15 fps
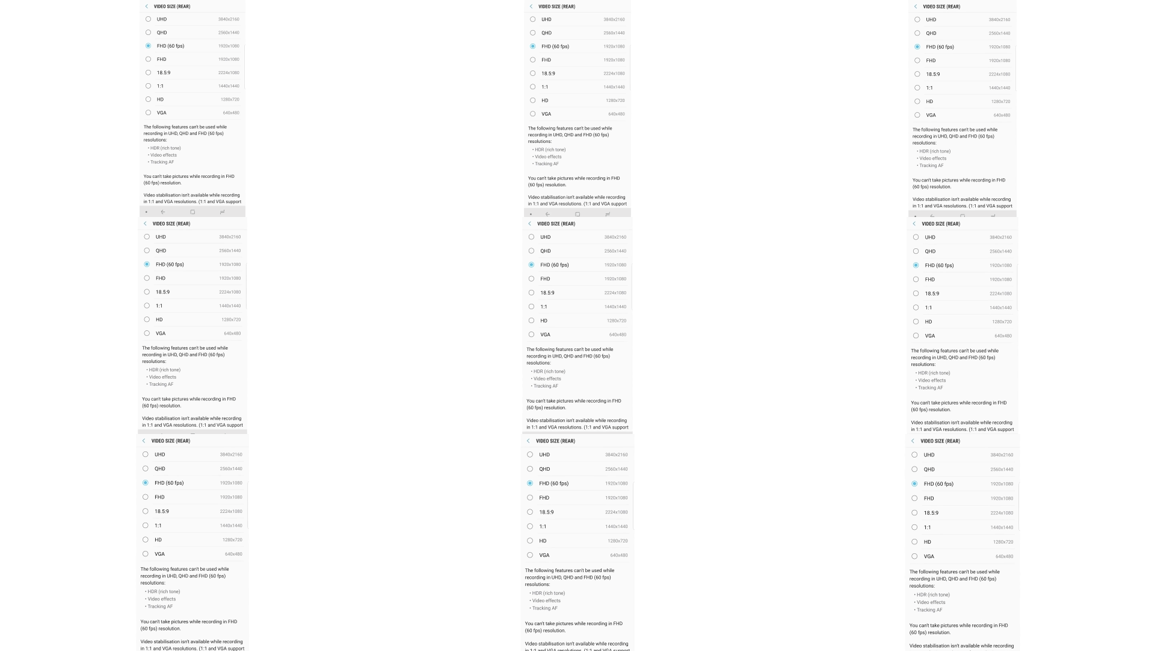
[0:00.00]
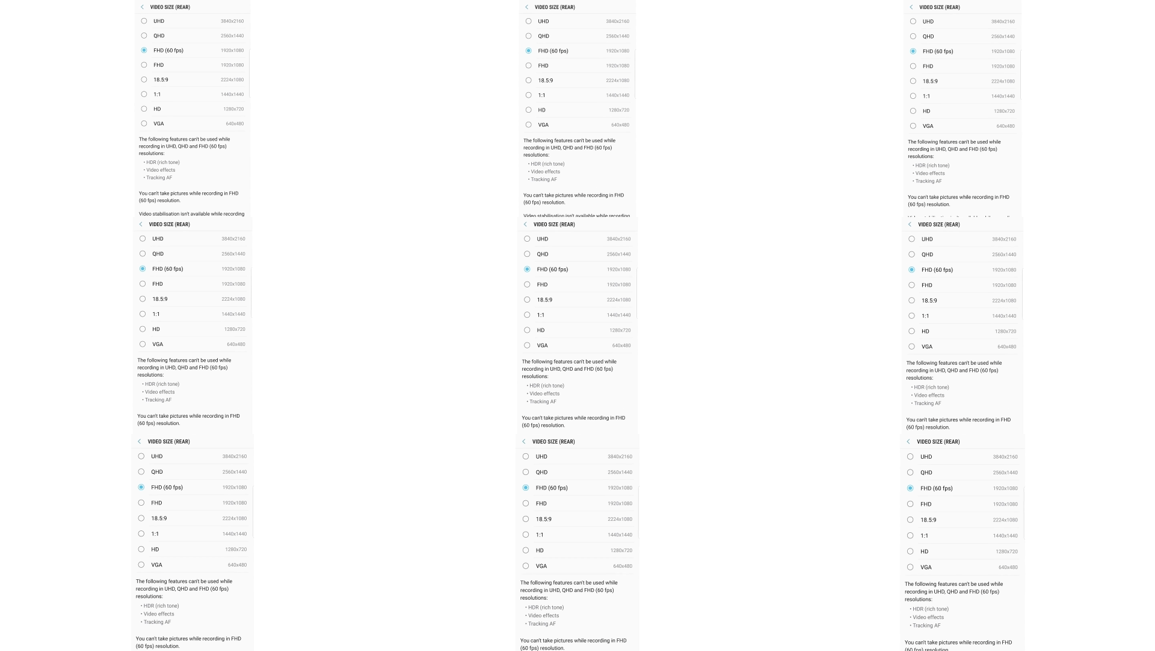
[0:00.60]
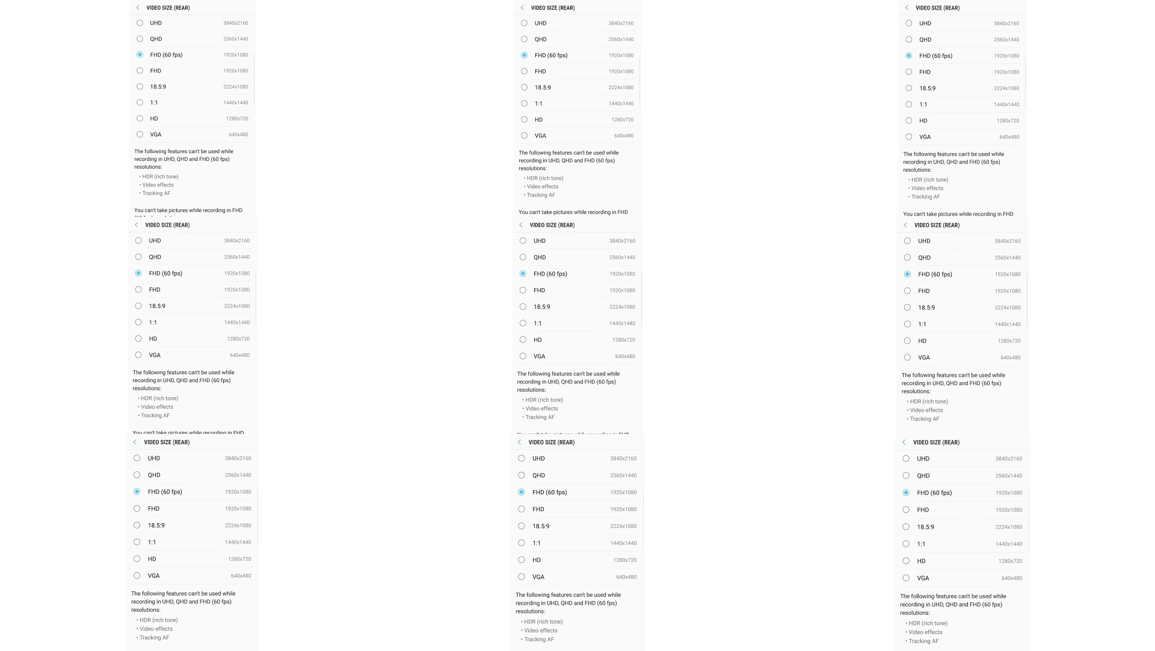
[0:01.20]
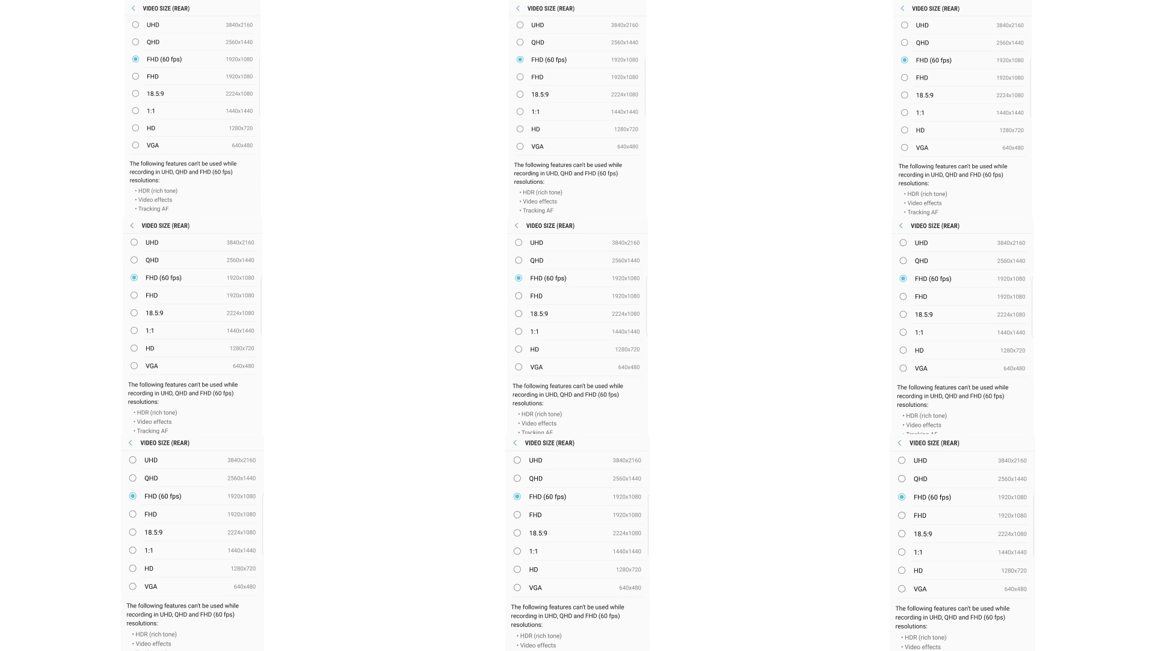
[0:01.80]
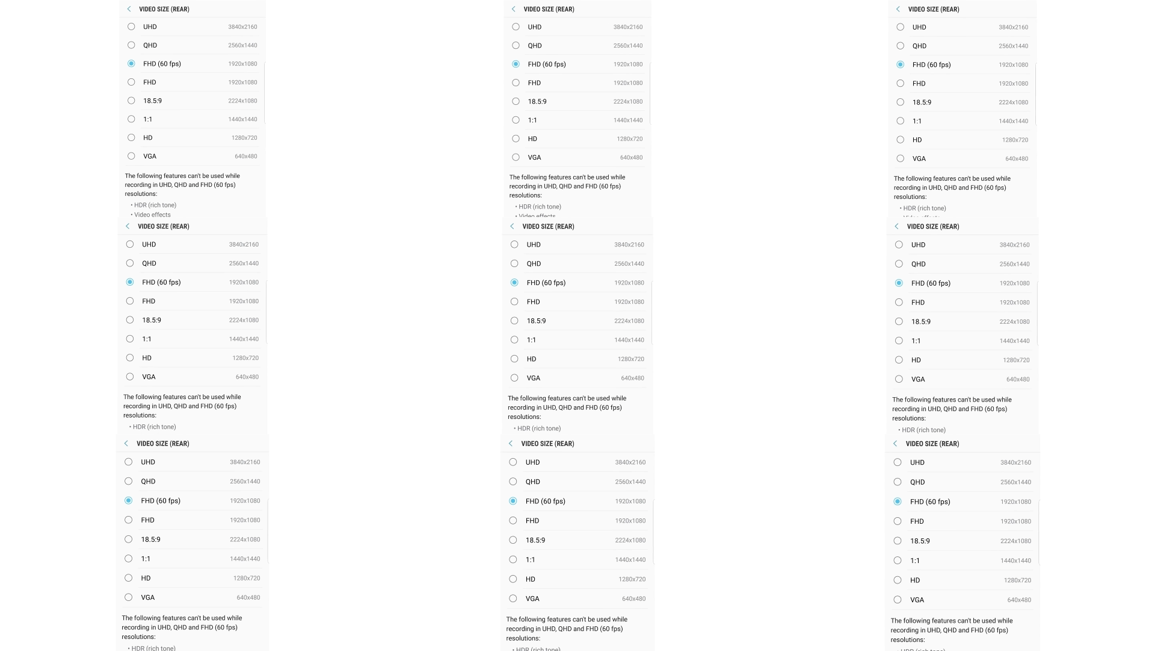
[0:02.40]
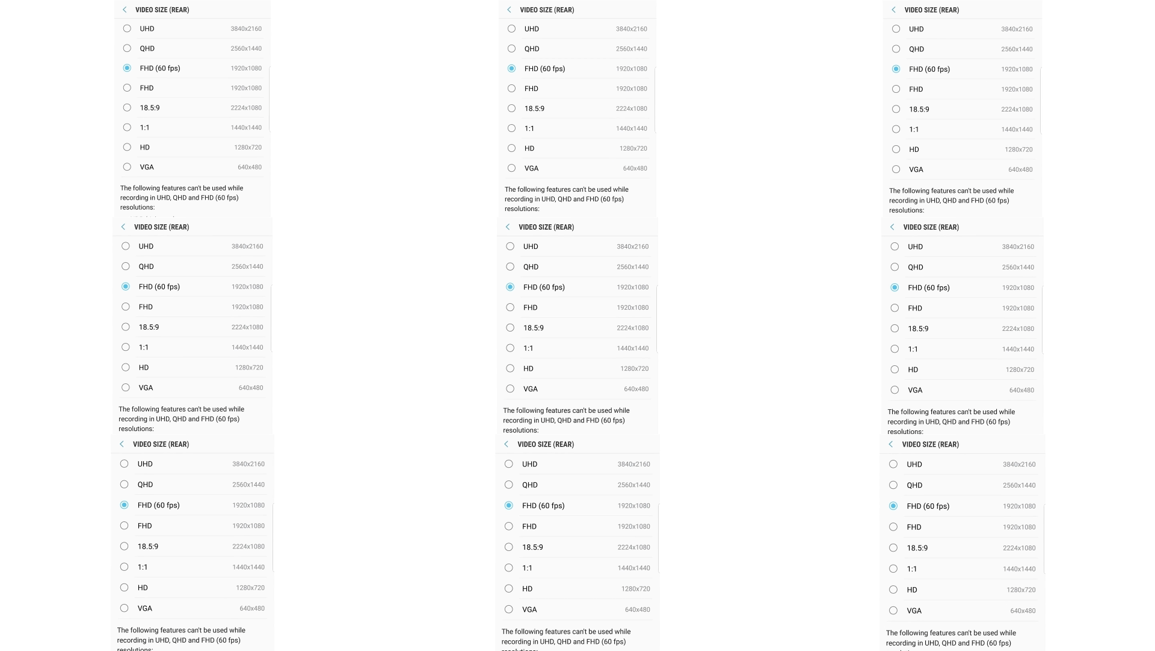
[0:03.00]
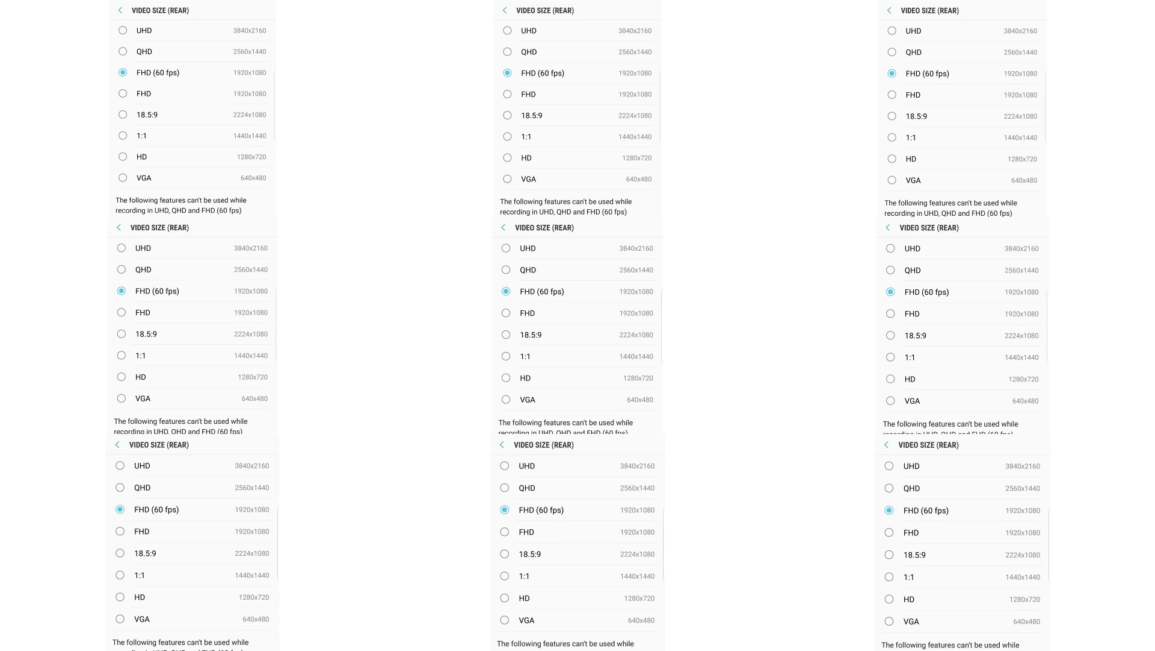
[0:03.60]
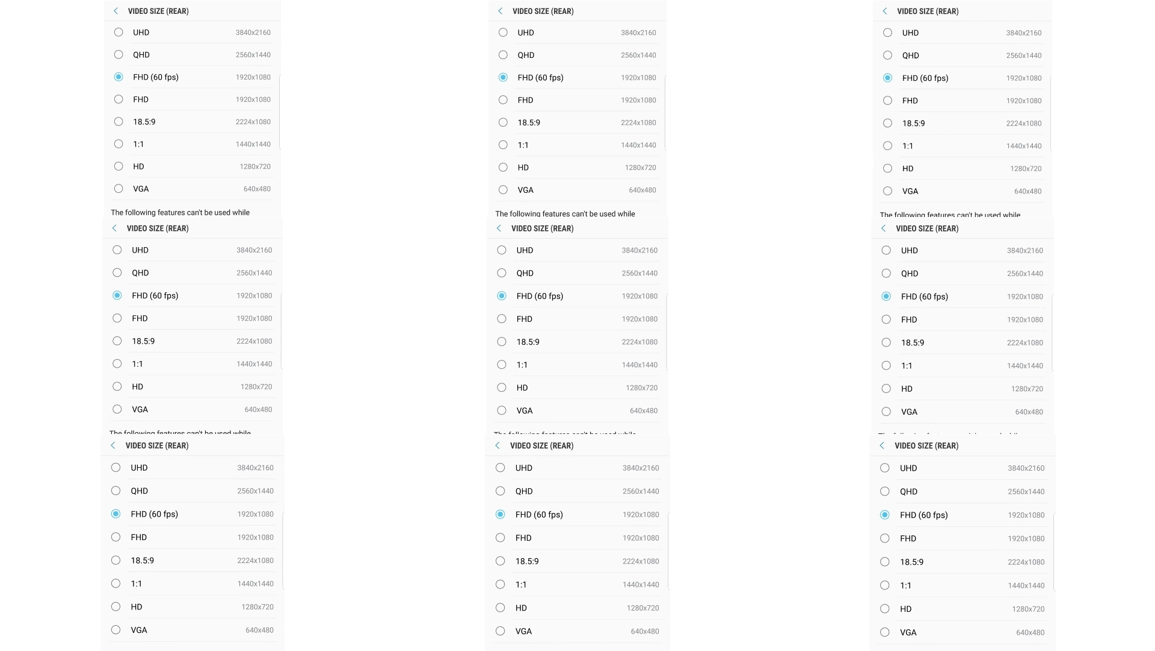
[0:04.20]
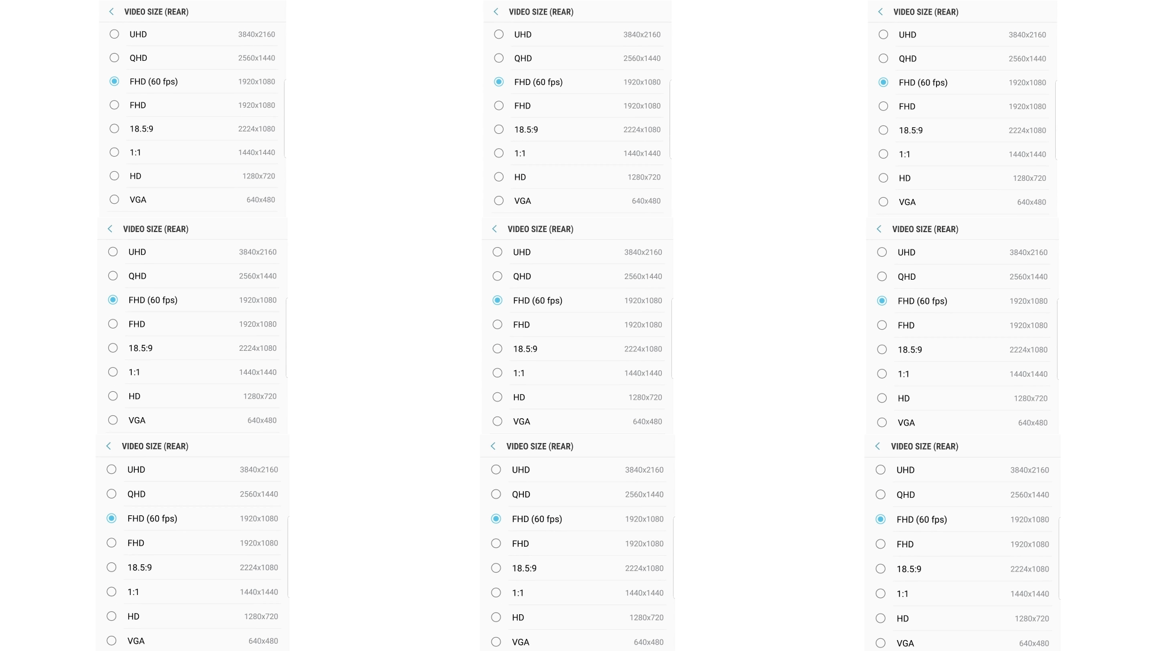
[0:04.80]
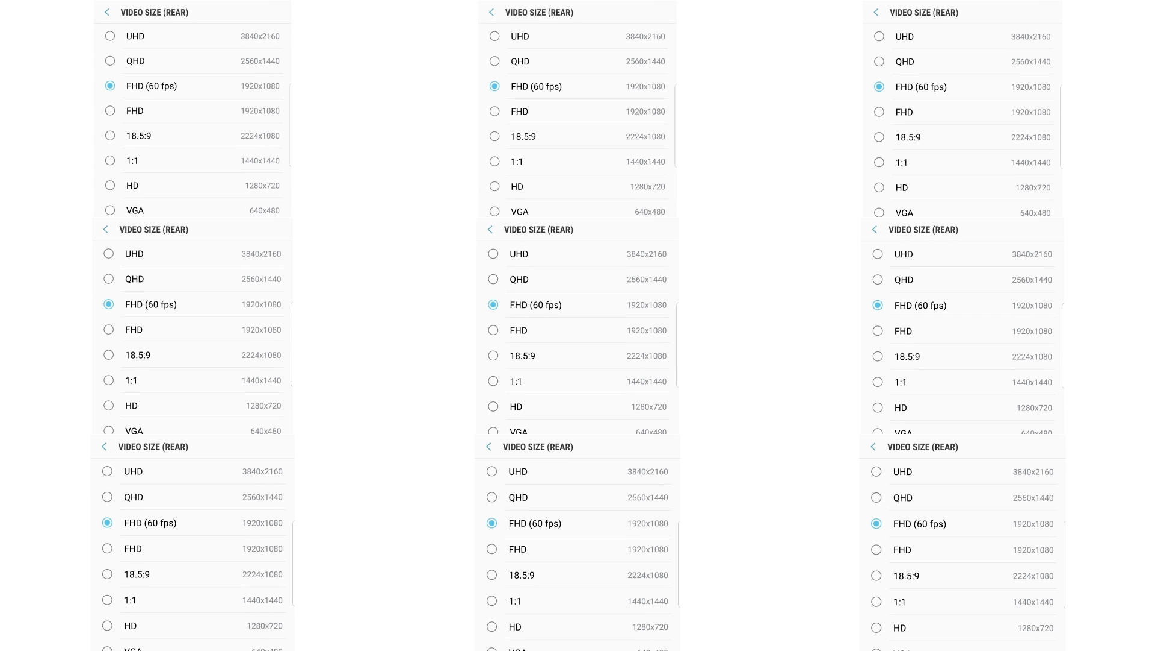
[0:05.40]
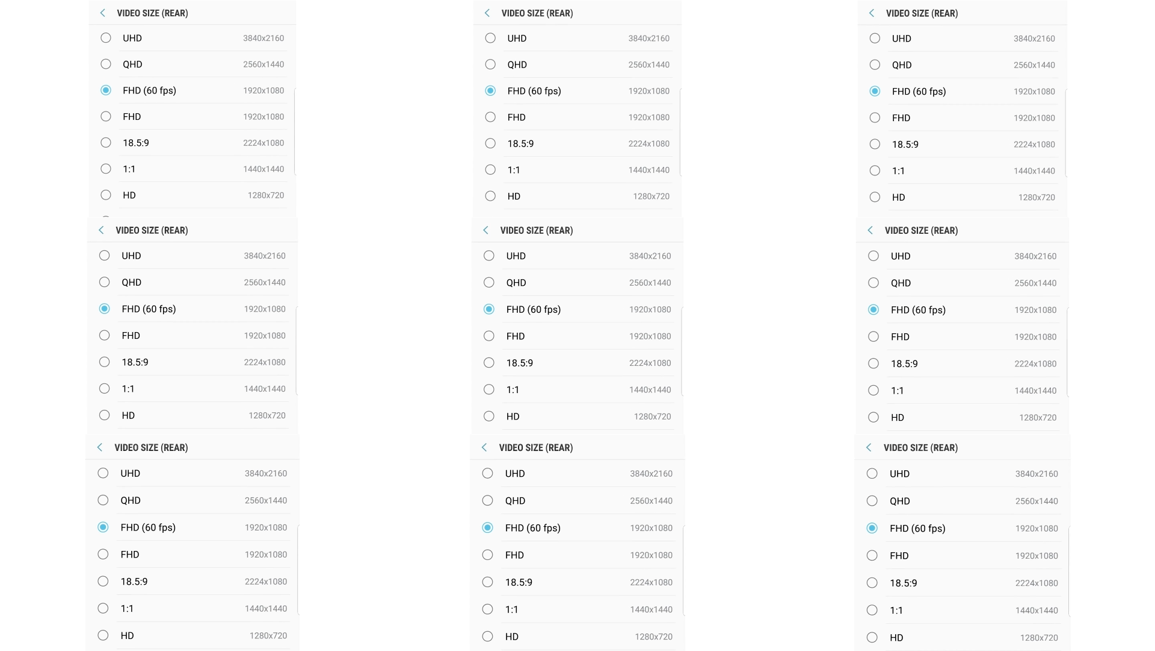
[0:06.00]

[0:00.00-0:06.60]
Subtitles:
No face is visible, so there are no lips to read.